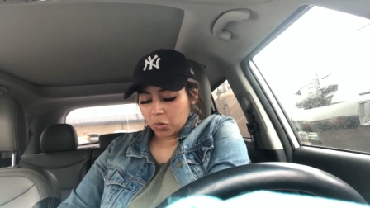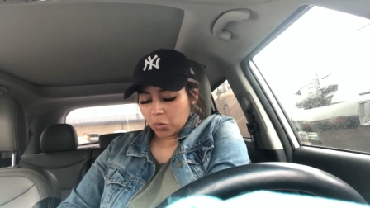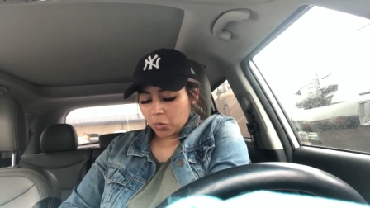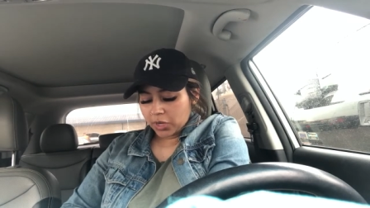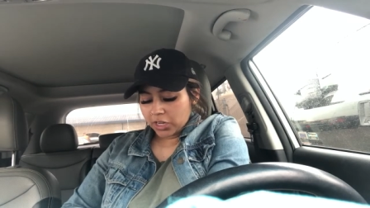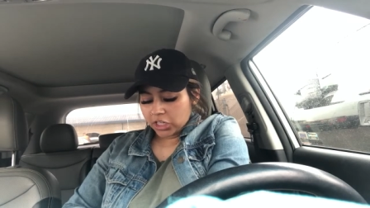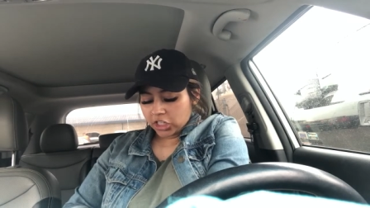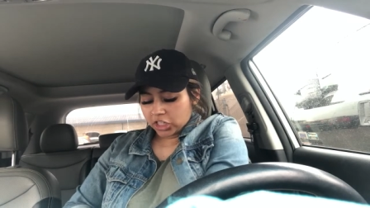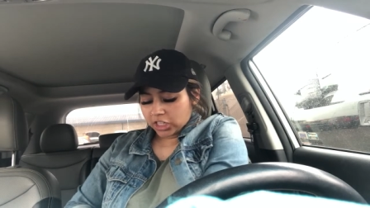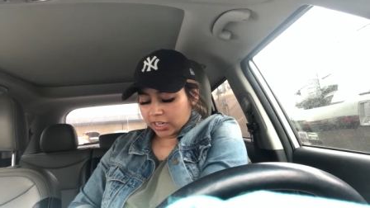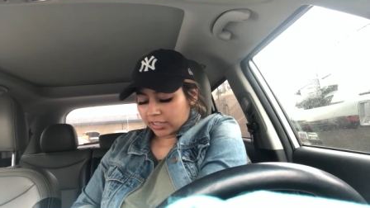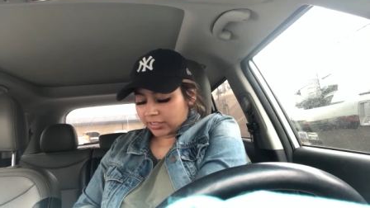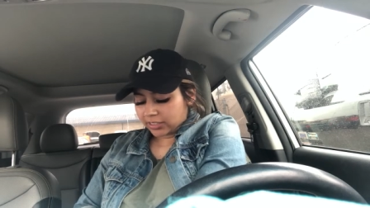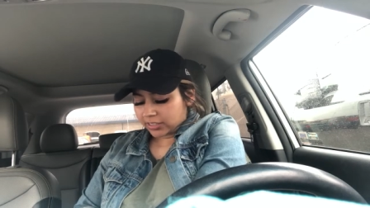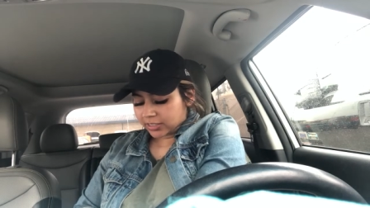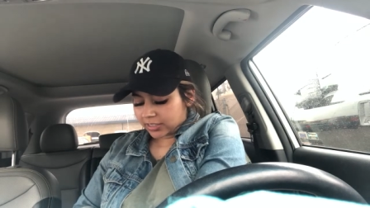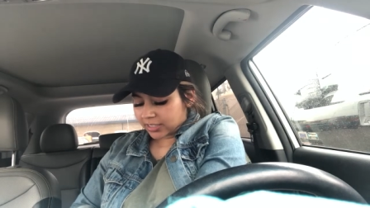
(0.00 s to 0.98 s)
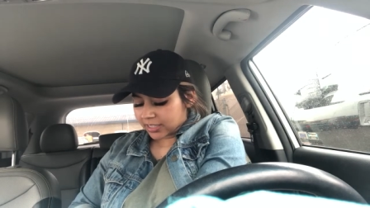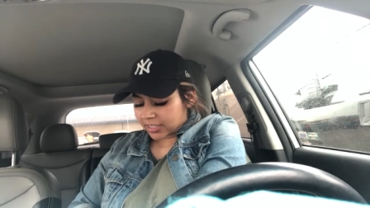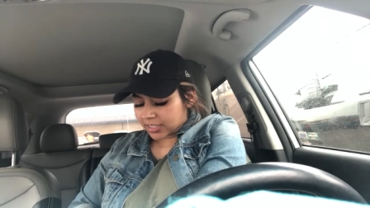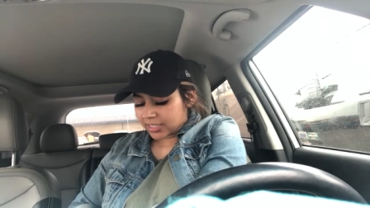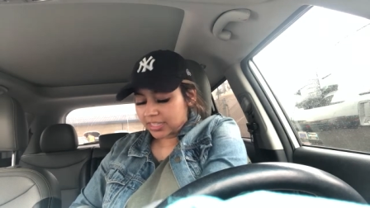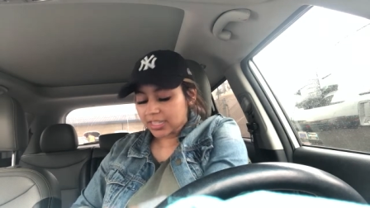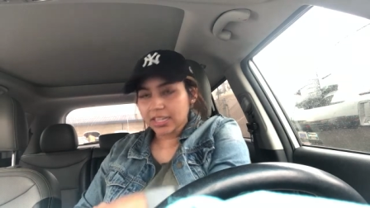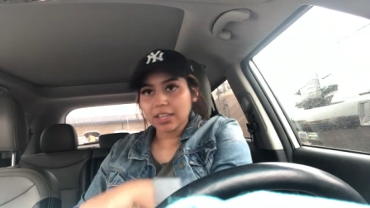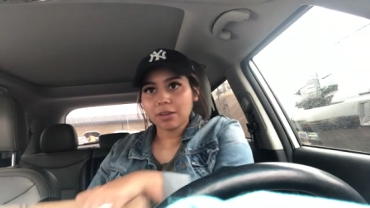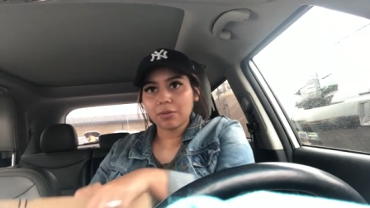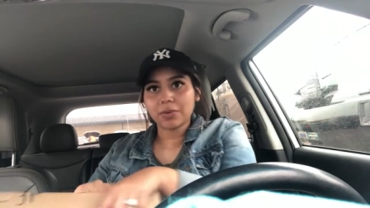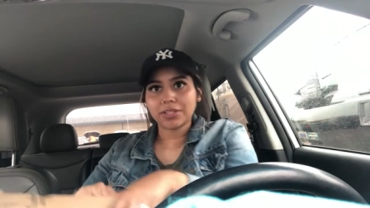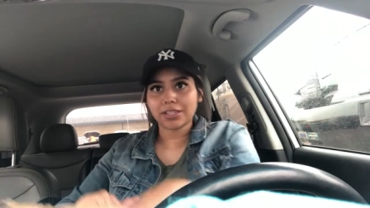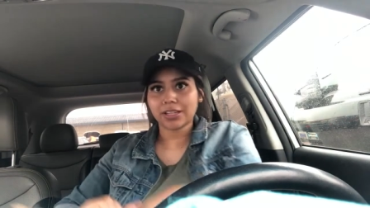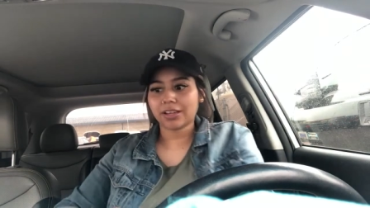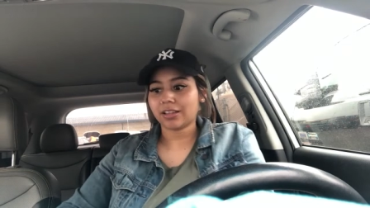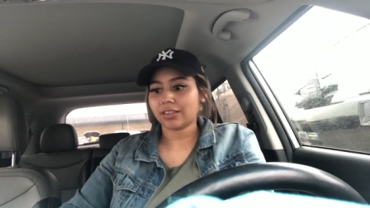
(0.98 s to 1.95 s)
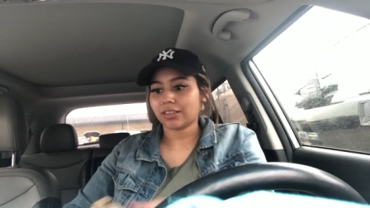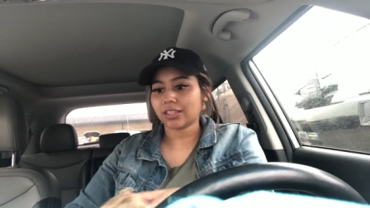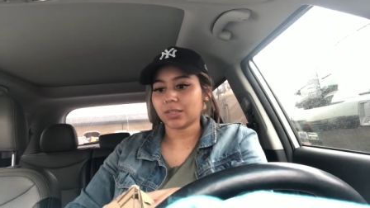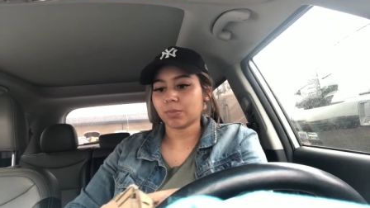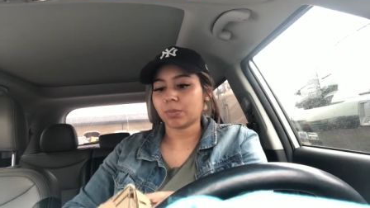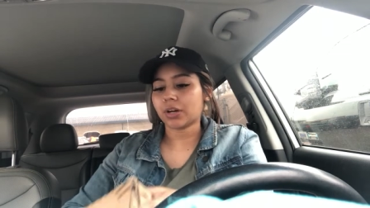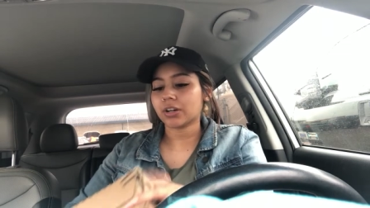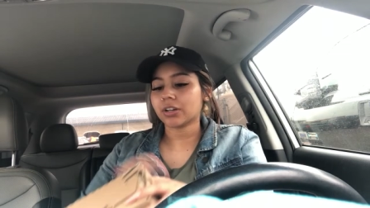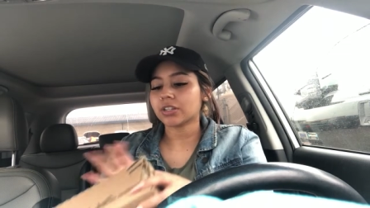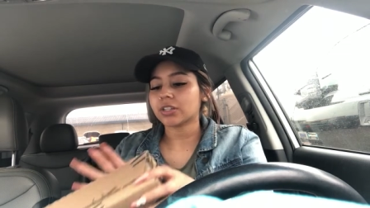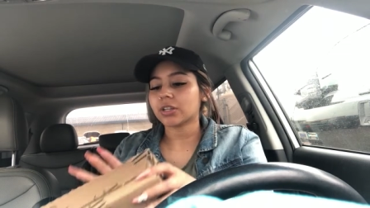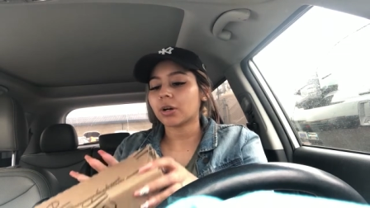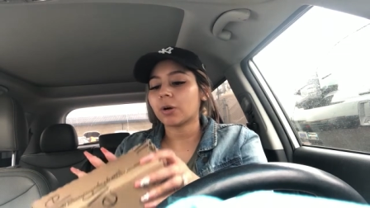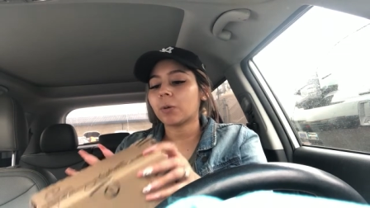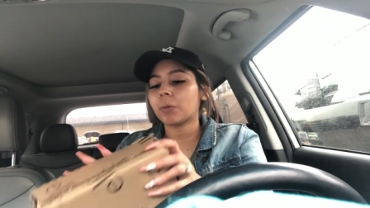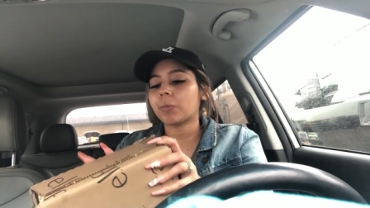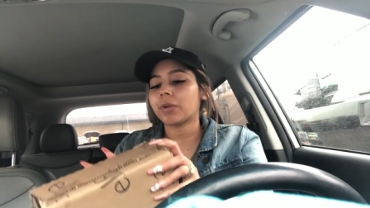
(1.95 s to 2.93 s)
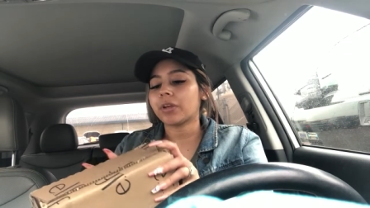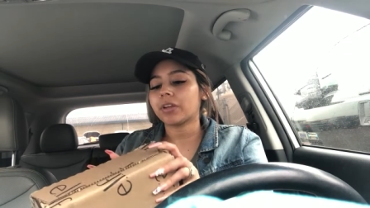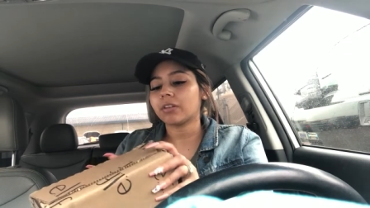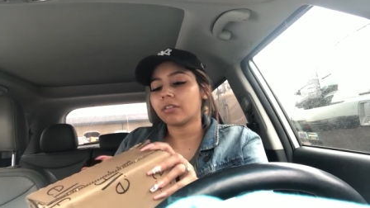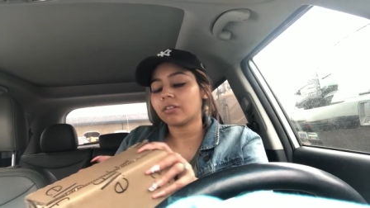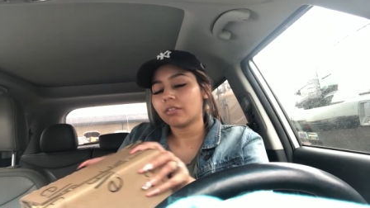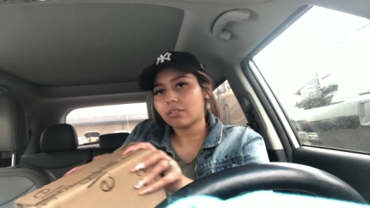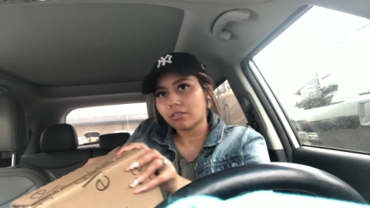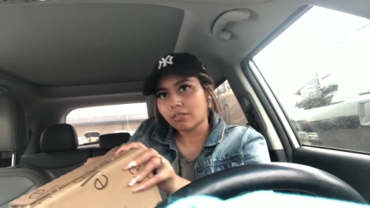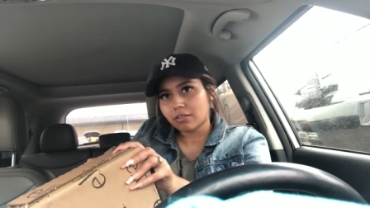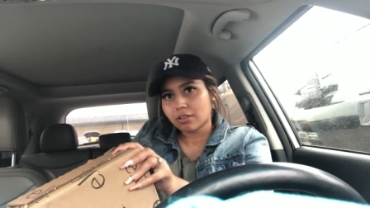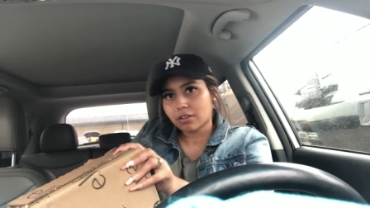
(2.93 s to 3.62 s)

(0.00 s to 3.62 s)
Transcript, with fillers: we shall see once I get this box open.